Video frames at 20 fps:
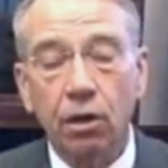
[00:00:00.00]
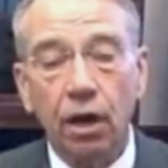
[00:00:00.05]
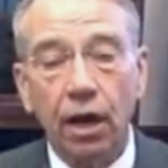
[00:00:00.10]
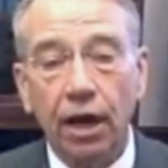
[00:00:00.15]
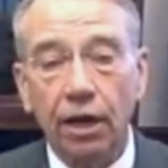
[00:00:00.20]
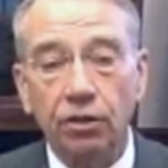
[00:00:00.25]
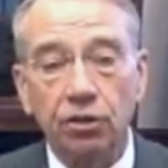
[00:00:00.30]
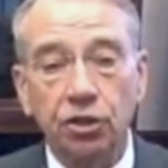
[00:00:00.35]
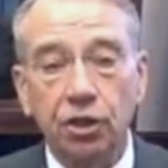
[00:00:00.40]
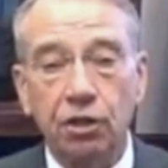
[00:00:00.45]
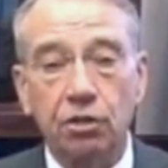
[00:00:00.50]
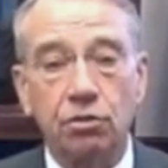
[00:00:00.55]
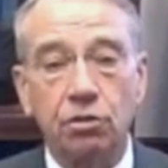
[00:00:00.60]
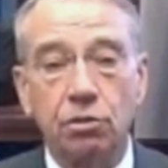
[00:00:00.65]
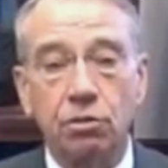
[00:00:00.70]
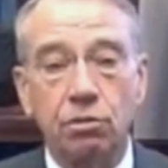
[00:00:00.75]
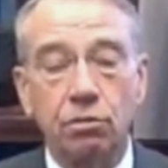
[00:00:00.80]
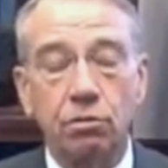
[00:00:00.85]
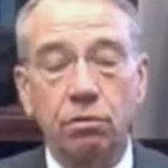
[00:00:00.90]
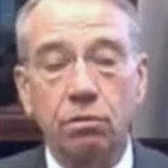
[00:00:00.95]
and
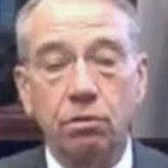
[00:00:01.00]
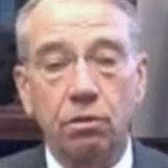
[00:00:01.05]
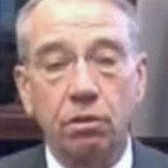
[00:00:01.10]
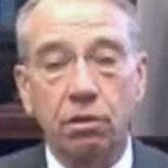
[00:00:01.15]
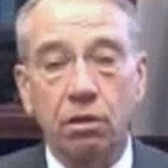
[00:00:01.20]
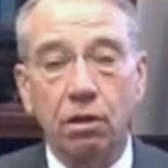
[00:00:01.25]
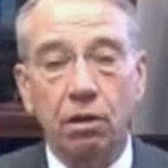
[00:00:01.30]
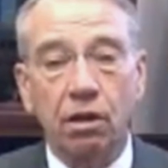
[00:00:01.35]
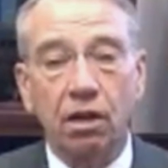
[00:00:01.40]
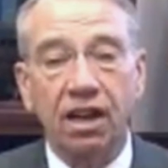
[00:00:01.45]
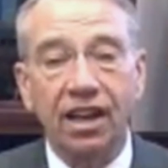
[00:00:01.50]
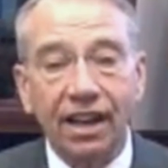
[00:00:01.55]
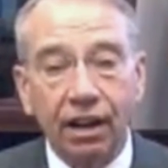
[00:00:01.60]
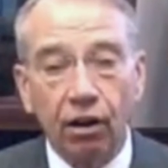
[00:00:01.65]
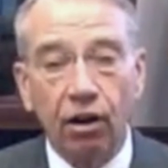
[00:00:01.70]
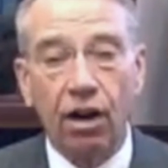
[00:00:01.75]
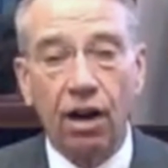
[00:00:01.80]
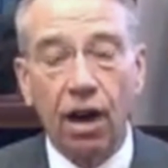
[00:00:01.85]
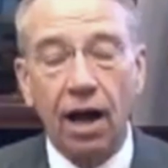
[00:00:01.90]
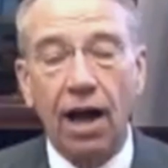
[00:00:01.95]
just
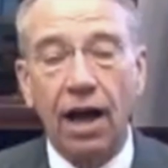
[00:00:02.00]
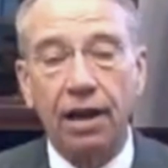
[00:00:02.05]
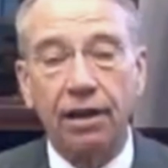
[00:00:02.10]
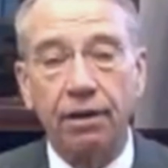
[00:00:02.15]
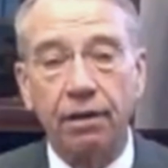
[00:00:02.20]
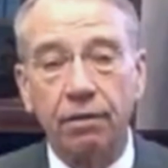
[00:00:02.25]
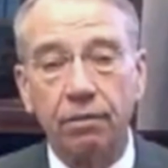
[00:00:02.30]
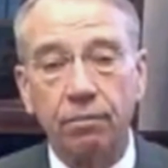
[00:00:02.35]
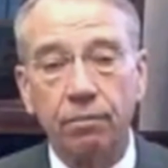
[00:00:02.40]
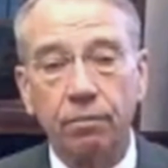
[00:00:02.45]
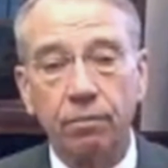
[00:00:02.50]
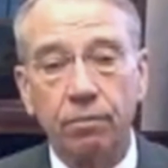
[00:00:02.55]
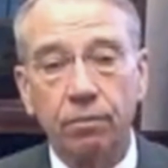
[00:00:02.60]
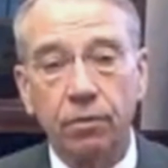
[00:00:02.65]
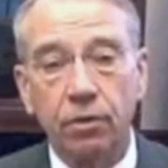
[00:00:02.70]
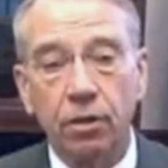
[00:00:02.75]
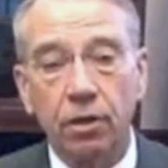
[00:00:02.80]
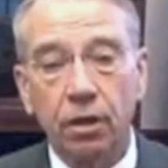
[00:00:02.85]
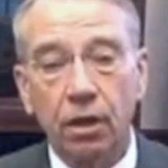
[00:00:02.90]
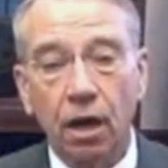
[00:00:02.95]
clear cut
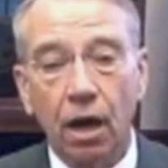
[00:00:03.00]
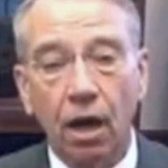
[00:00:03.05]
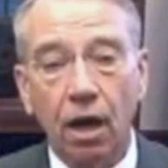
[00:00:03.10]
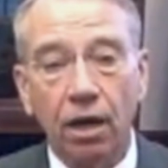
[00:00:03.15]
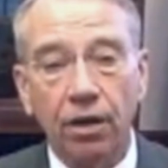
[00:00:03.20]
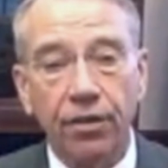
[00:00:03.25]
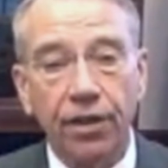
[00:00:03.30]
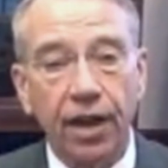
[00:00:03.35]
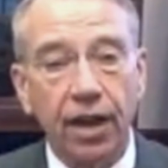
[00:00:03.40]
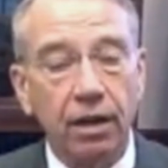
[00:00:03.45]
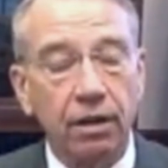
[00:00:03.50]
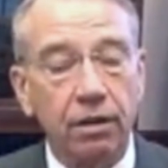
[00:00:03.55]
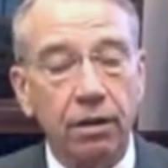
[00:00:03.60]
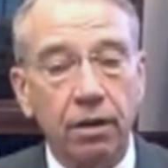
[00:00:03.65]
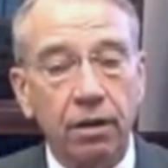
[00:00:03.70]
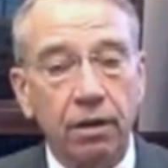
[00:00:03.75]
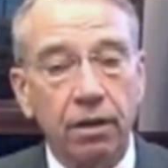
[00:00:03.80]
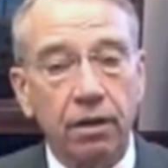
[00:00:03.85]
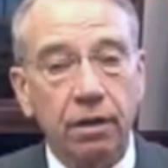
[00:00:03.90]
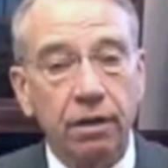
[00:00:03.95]

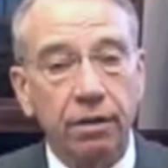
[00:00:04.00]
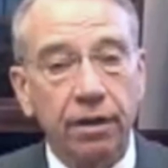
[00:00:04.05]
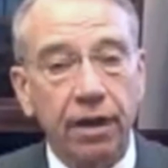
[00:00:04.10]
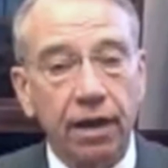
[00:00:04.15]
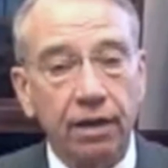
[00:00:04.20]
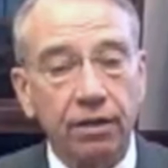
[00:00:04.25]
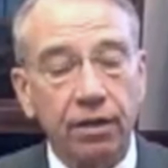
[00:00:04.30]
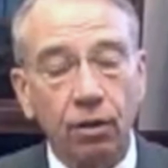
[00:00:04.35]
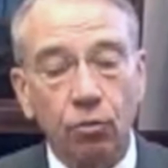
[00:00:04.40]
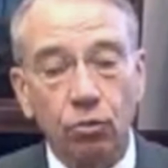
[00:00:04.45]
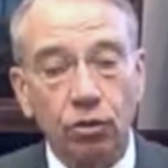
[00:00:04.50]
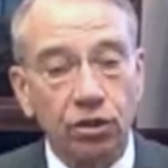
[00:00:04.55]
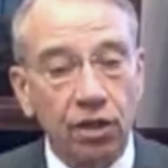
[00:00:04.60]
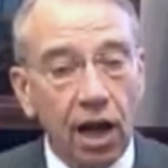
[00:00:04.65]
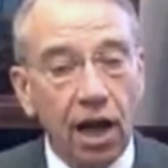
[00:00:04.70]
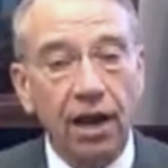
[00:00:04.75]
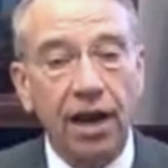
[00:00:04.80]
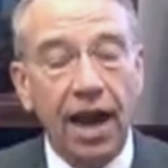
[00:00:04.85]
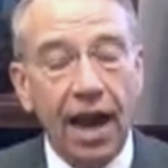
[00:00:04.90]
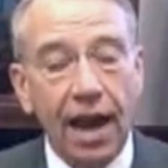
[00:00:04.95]
that there was
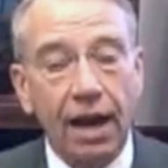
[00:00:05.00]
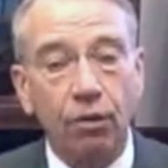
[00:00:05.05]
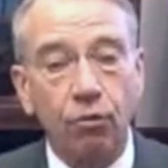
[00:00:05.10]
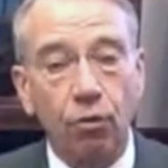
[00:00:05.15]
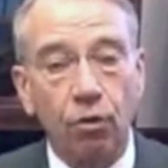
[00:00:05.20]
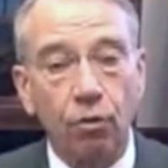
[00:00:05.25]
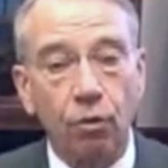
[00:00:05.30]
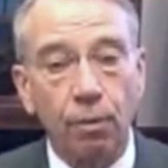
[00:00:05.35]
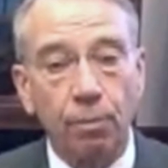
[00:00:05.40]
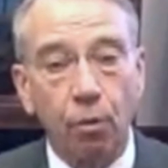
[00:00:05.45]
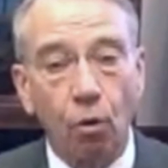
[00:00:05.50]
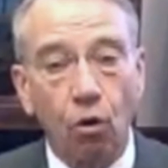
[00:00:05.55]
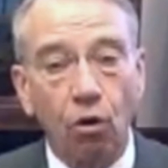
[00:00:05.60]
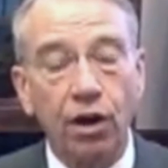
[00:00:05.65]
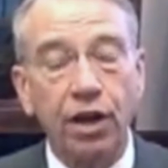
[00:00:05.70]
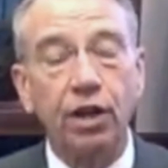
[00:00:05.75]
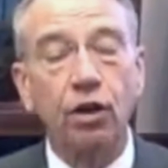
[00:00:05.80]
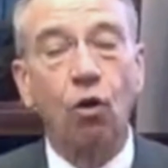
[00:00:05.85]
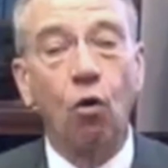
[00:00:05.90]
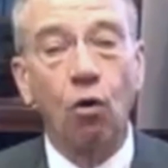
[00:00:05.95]
not accurate
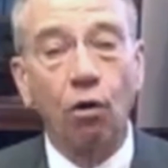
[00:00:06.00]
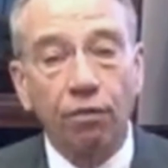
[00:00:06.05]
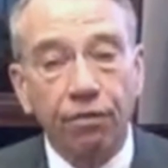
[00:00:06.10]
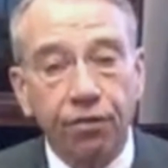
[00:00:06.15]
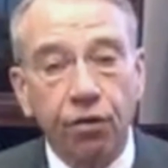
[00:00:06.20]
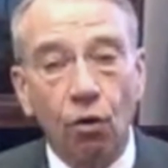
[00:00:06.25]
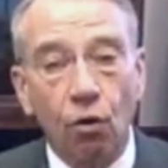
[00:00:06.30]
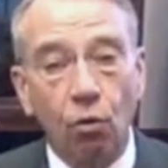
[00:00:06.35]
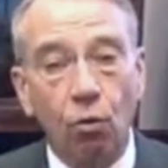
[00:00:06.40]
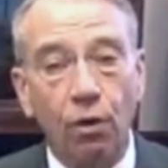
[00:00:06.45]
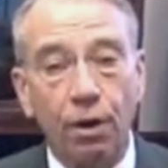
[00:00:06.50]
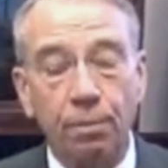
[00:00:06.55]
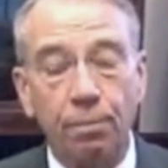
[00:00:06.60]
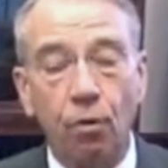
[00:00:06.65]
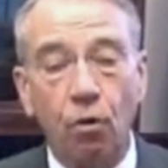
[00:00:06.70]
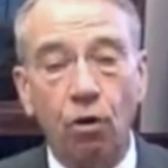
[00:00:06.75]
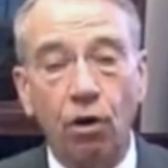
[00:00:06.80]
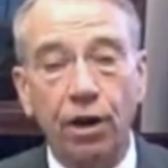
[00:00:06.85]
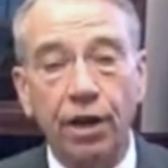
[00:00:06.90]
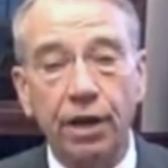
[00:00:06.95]
reporting or full
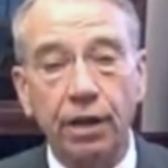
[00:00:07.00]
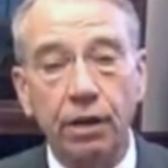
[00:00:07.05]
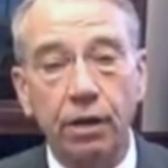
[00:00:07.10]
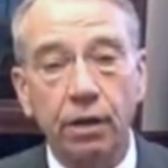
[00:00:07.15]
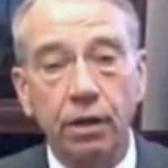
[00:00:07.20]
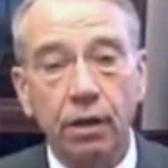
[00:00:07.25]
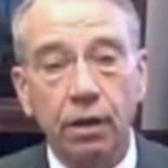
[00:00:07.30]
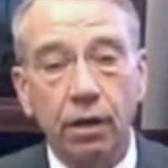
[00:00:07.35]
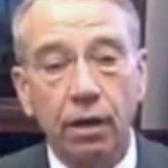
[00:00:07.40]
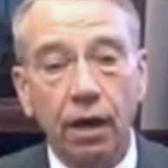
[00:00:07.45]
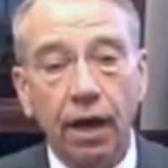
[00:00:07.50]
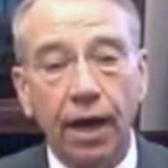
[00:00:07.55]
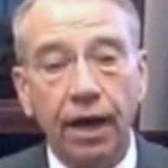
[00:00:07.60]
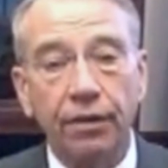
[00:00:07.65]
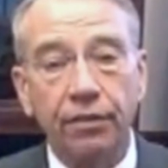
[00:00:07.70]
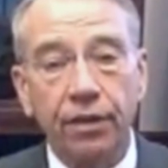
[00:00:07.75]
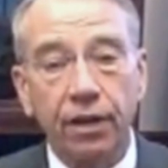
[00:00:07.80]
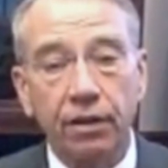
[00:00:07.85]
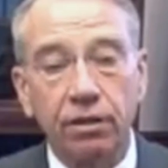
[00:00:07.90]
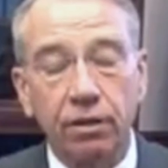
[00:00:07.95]
reporting,
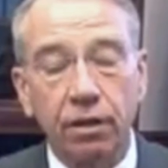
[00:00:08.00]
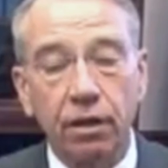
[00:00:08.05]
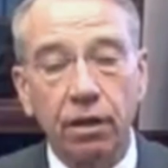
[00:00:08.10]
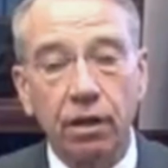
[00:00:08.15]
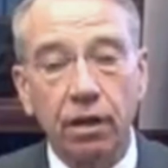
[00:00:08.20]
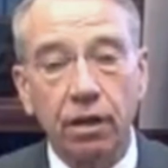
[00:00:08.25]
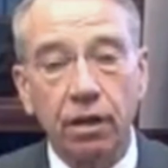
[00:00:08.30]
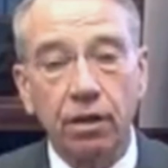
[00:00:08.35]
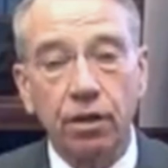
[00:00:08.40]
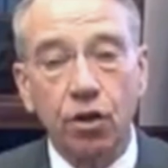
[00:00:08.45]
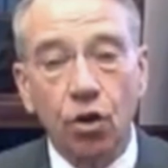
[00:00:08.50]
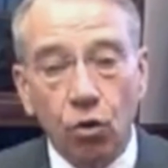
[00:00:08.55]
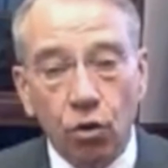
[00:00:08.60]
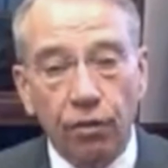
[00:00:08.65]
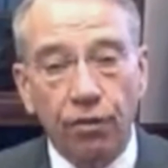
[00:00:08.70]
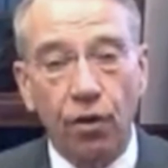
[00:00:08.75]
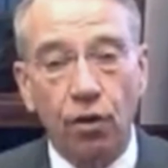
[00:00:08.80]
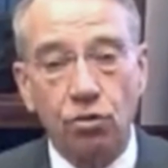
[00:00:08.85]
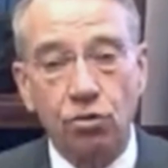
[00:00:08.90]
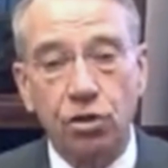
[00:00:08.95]
and that the
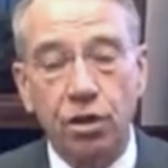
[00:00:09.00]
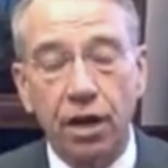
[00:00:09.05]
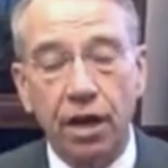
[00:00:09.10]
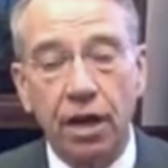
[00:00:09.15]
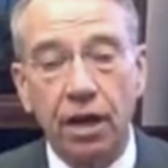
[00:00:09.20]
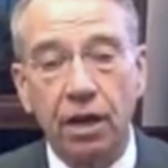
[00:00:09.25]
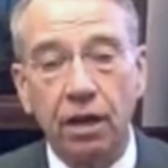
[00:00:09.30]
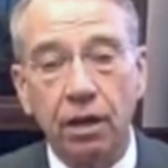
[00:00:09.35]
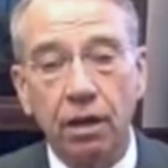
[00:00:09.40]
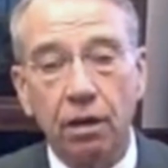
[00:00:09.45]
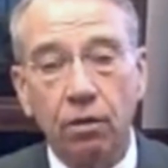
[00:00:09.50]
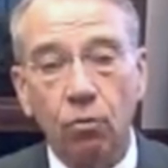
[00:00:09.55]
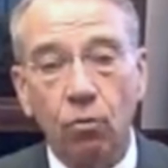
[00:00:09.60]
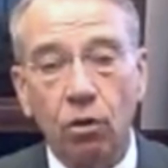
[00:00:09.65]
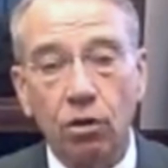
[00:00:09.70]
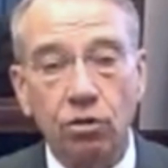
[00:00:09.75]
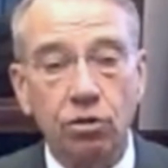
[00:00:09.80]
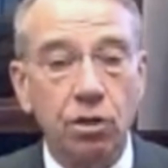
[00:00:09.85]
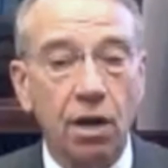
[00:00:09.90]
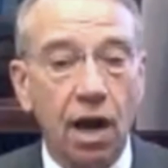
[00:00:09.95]
university
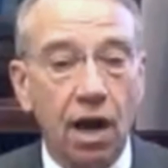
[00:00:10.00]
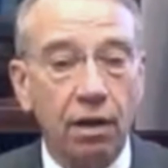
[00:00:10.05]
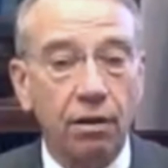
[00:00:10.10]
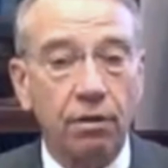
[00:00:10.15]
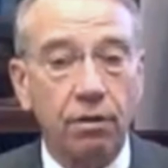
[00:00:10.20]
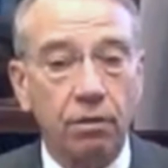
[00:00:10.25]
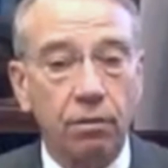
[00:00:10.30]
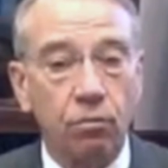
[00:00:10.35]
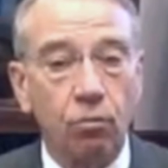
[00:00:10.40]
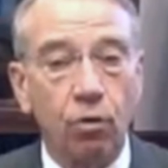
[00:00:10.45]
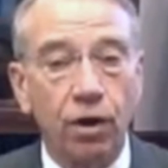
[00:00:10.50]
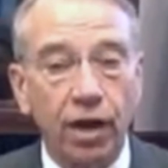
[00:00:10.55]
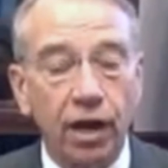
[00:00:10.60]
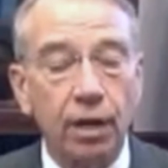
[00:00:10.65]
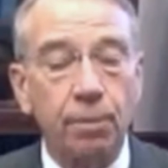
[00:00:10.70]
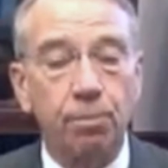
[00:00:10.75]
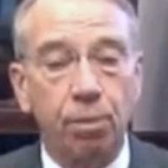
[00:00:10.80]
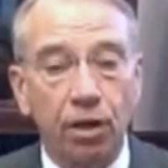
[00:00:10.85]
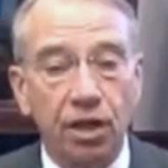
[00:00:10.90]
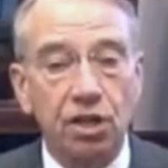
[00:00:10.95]
was not
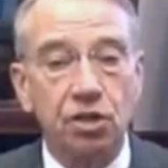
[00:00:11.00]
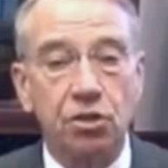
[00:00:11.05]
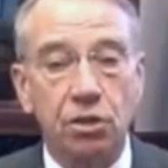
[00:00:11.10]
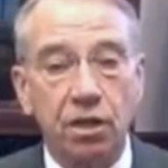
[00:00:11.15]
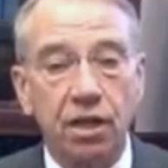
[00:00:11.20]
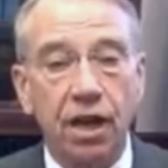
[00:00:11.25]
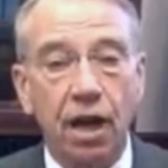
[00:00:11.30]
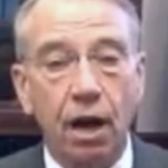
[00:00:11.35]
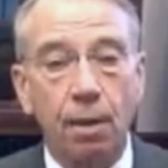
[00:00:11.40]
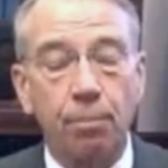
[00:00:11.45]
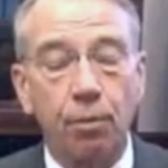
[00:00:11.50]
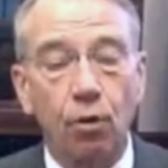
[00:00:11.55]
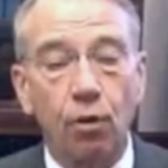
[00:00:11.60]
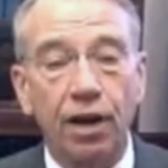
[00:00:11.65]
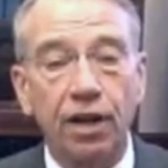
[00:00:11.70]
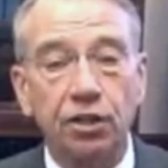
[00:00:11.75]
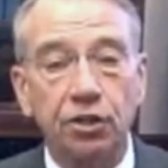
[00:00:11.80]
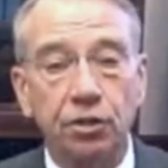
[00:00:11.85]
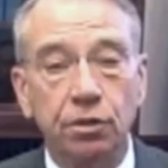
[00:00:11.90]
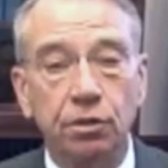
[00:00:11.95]
really policing the
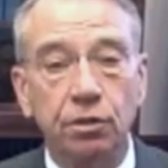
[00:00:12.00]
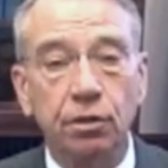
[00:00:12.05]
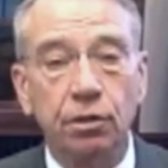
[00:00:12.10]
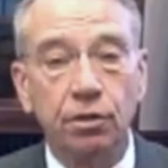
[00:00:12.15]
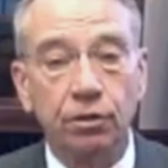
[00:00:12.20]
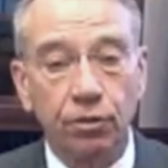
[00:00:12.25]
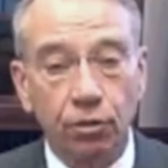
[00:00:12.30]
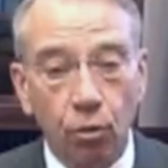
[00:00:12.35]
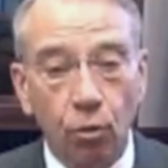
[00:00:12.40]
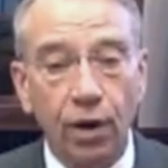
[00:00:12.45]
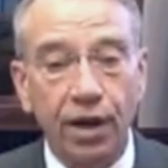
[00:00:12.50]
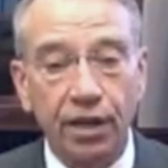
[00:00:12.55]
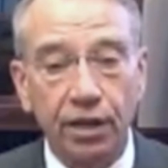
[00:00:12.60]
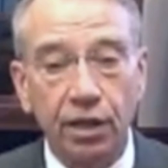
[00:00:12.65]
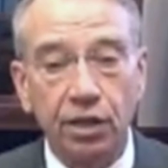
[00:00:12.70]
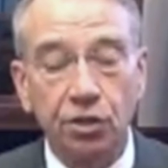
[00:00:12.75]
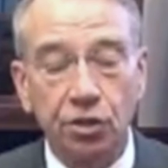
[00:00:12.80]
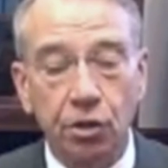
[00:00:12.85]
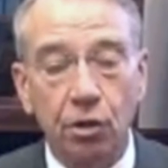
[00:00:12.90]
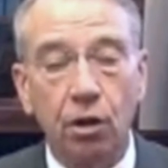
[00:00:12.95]
operation the way
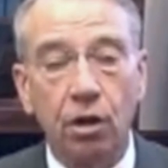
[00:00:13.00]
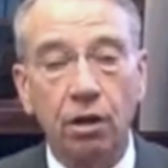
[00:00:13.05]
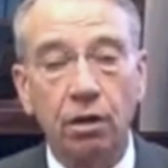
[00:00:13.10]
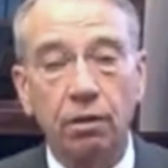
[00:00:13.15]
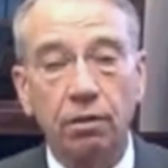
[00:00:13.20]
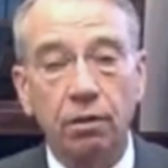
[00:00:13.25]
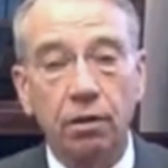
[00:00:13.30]
they should.